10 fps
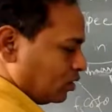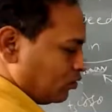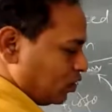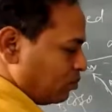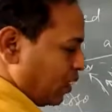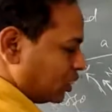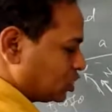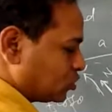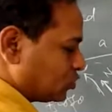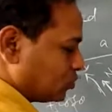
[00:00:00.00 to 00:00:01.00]
v
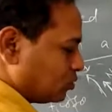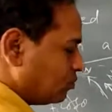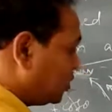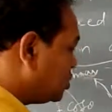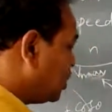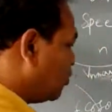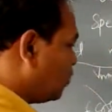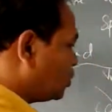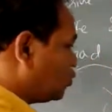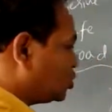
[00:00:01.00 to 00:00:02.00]
max means
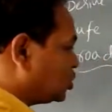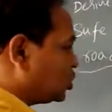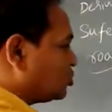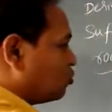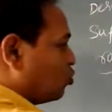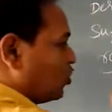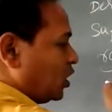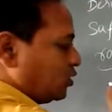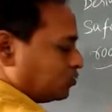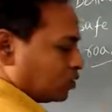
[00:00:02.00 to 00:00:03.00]
with which it is
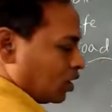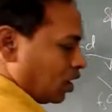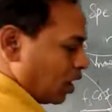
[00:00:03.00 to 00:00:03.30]
moving,